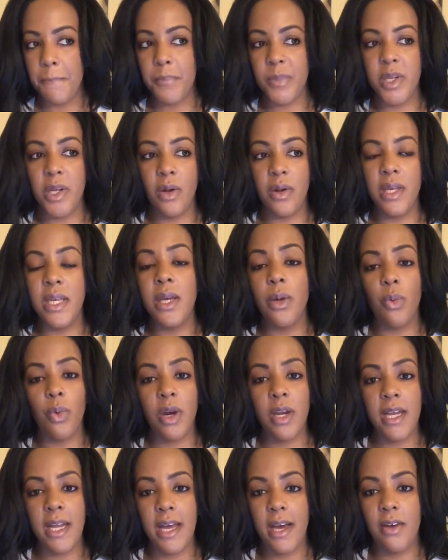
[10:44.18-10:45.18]
He can
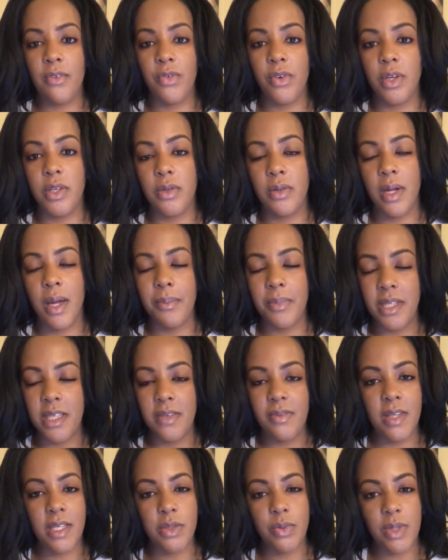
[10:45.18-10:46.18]
work it out for you. And I
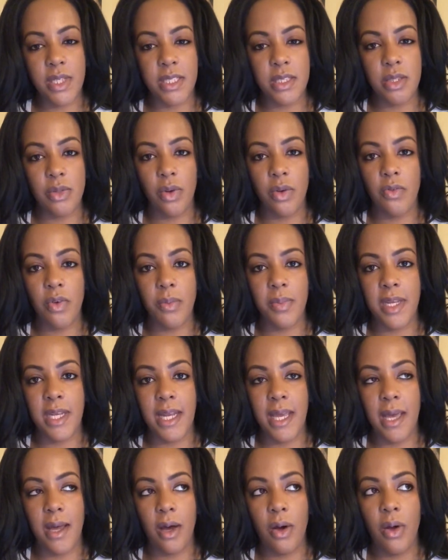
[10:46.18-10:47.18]
believe that's what he's doing for me
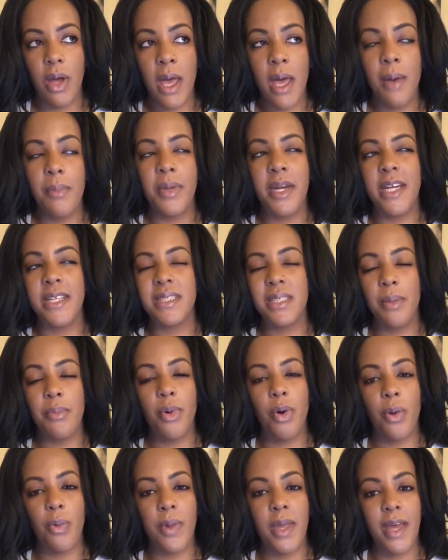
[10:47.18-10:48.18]
now. But at some
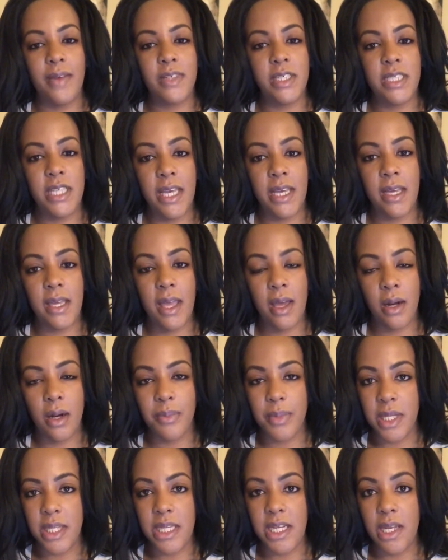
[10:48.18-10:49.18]
point we have to take
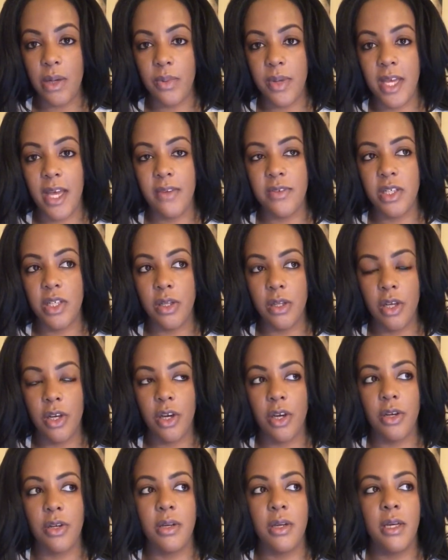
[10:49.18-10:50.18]
accountability, and we have to
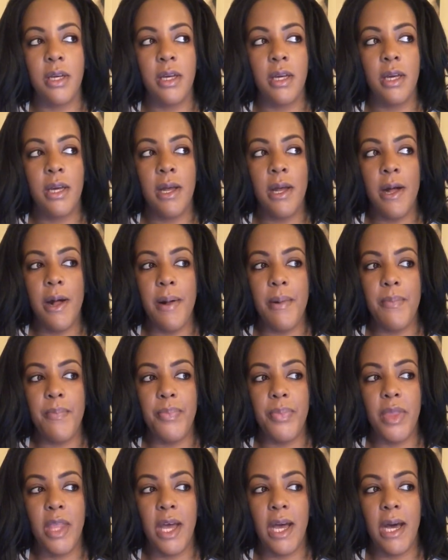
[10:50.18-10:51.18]
learn
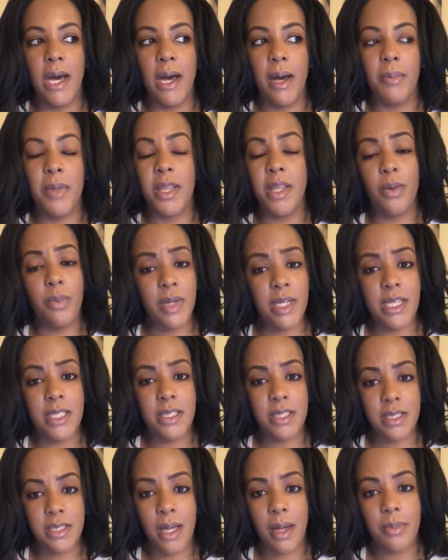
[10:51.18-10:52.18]
that we need
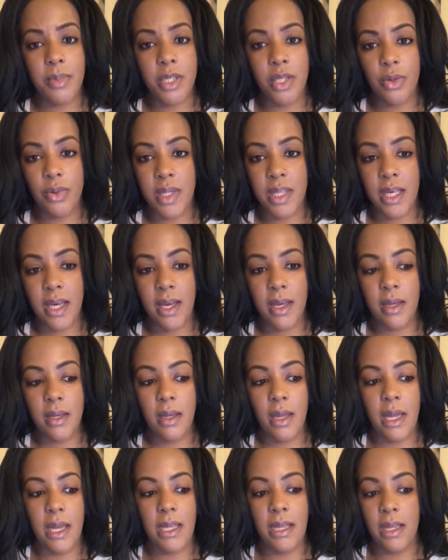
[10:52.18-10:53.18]
to stop doing that.
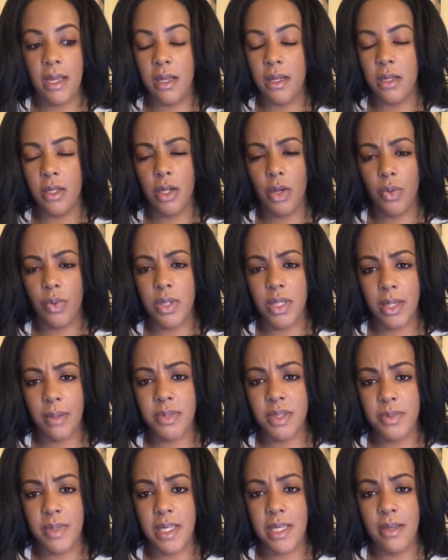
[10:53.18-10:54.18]
And really I'm
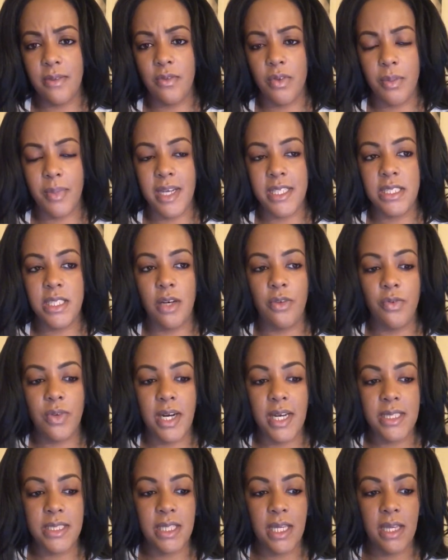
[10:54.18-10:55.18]
speaking for myself when
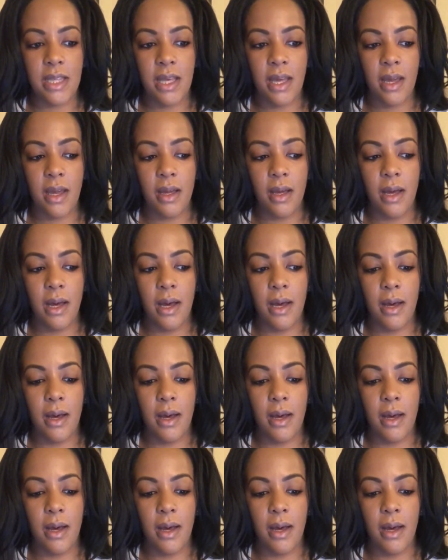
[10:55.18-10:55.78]
I say that,